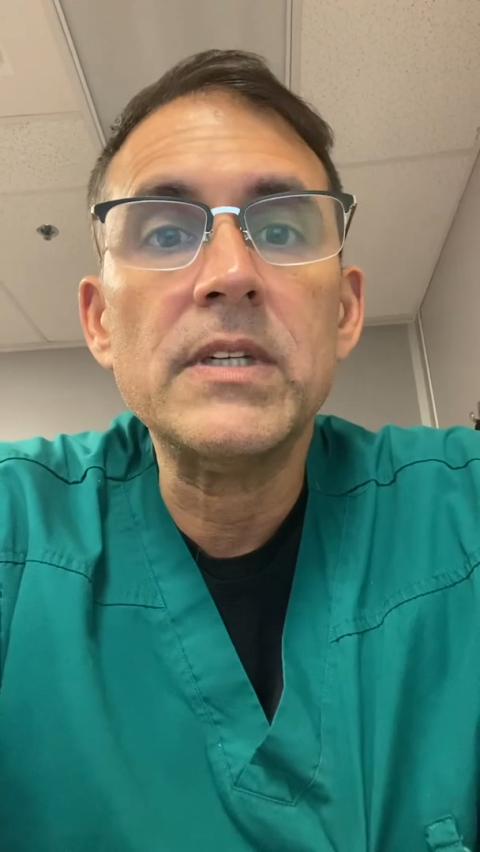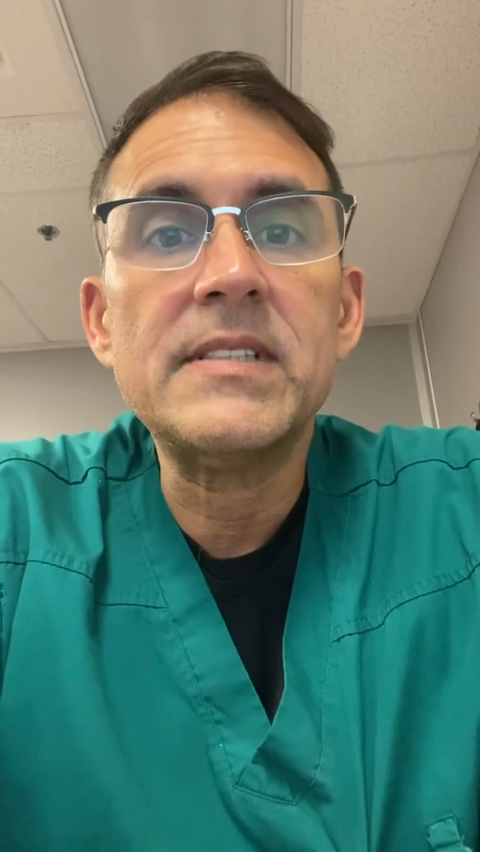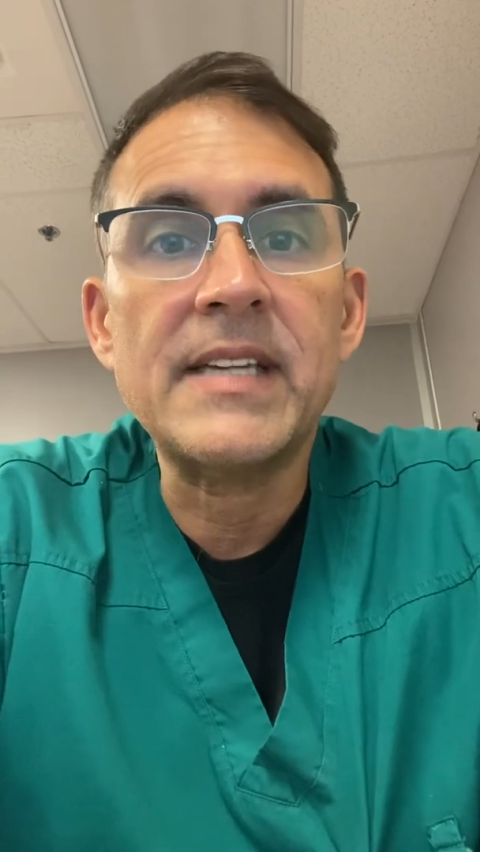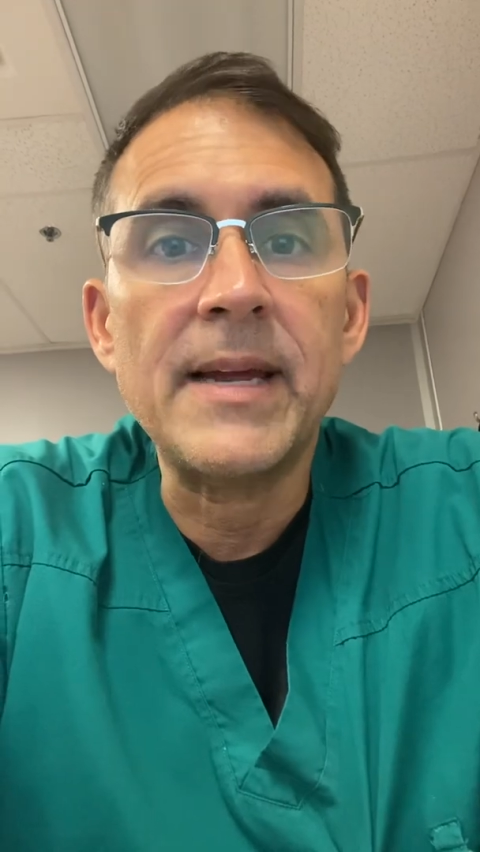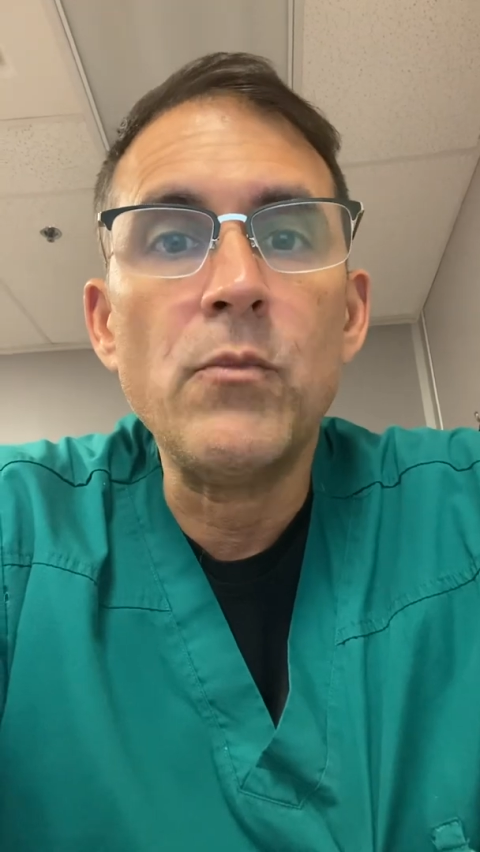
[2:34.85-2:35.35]
the
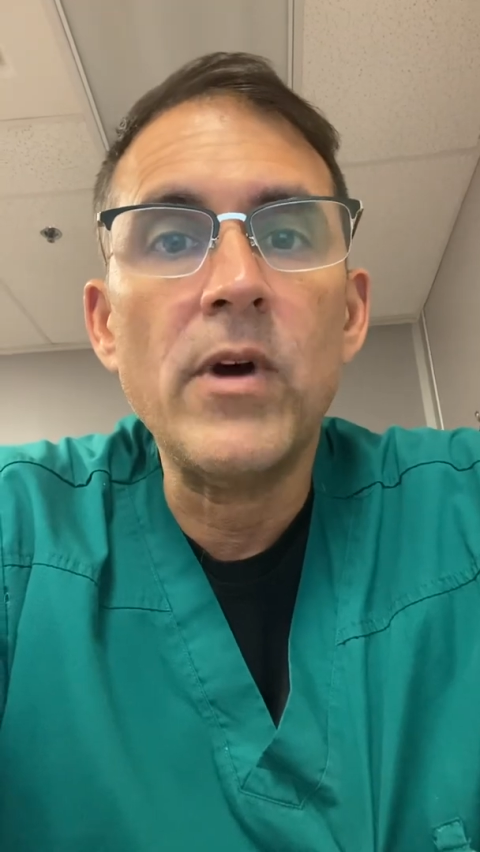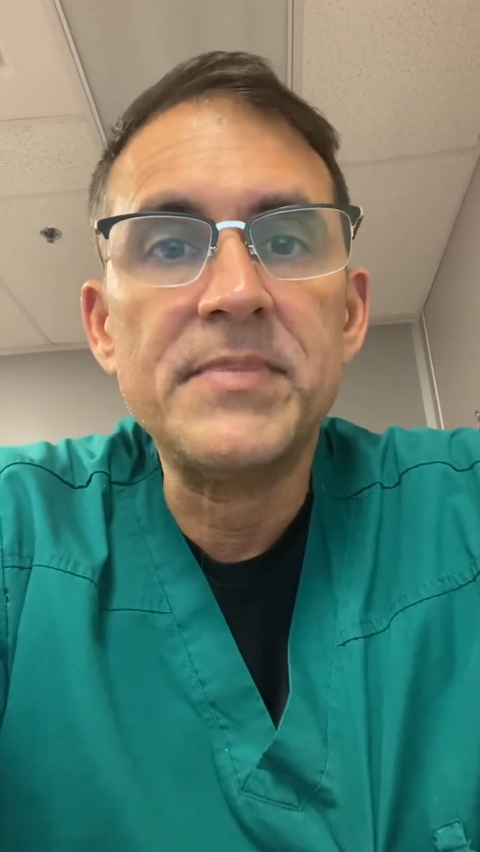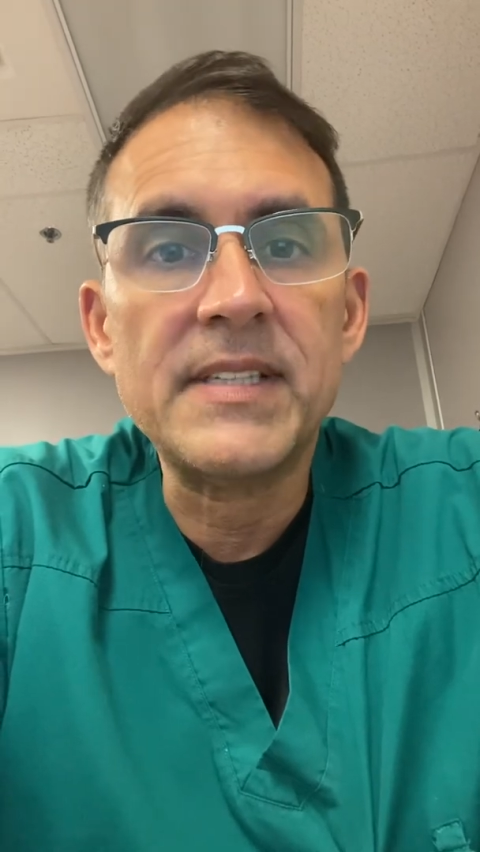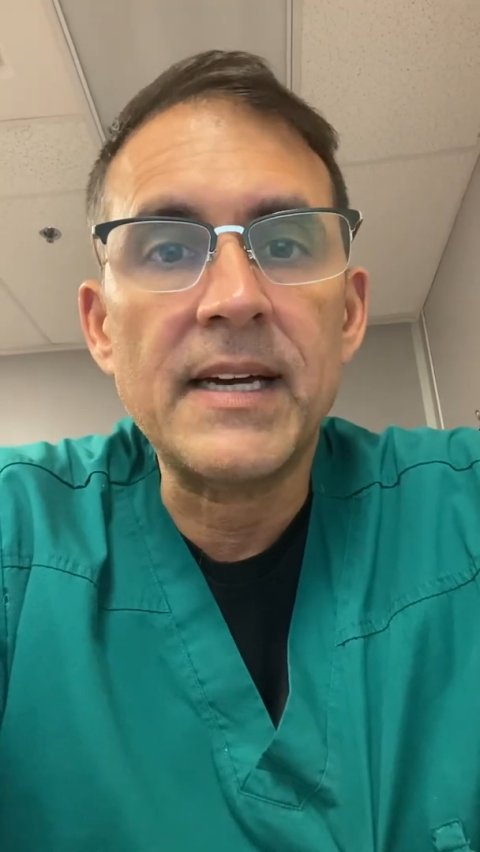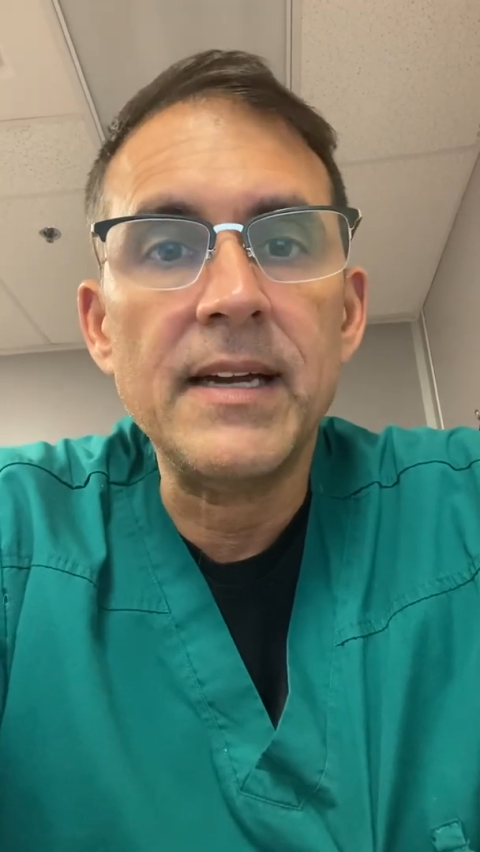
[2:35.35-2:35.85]
same
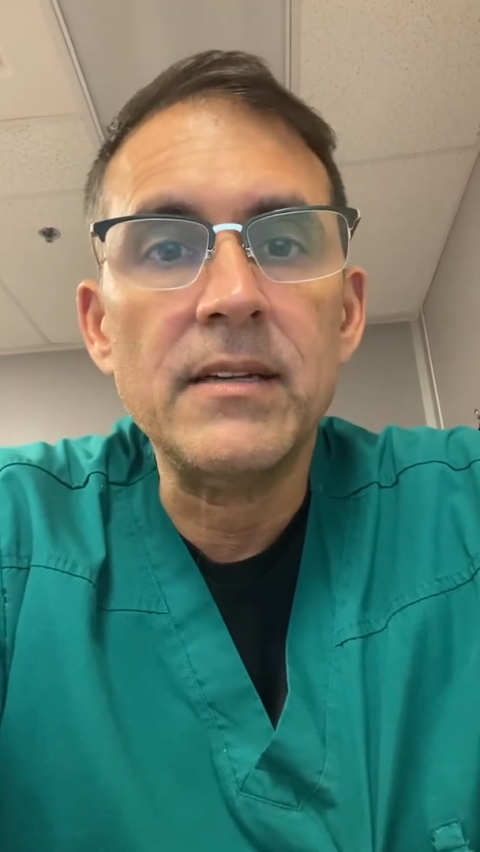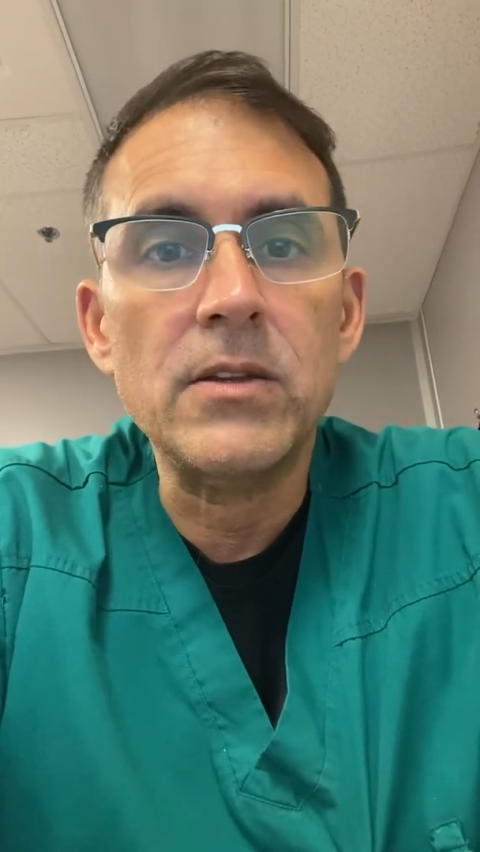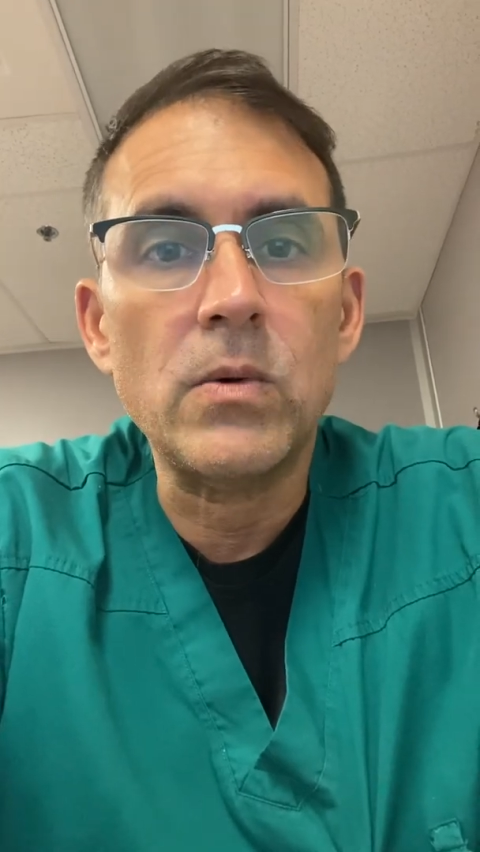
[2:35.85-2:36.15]
website,